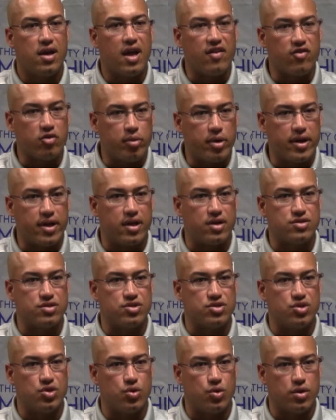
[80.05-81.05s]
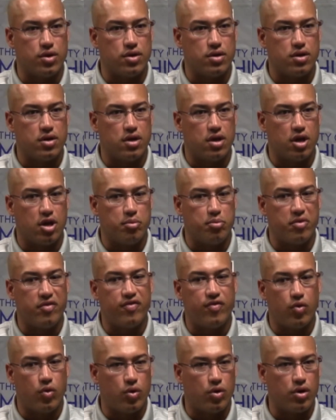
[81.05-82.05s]
everybody else is doing
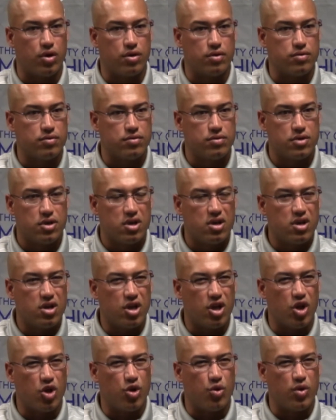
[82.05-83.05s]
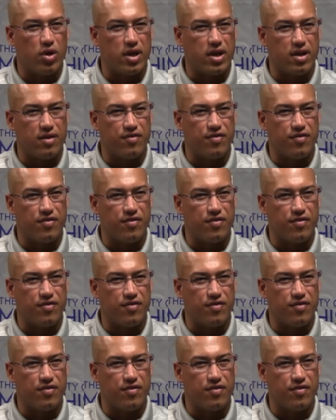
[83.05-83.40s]
before, you know, you really get a